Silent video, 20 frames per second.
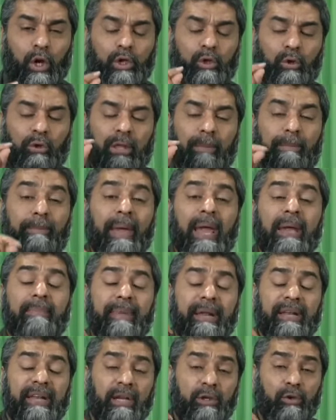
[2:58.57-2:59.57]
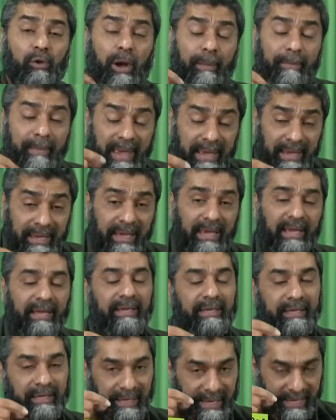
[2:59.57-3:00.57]
So, the payment that you are
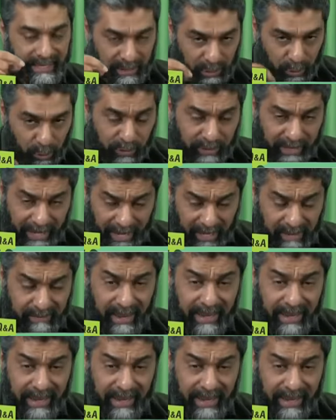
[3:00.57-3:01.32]
making, yes, you can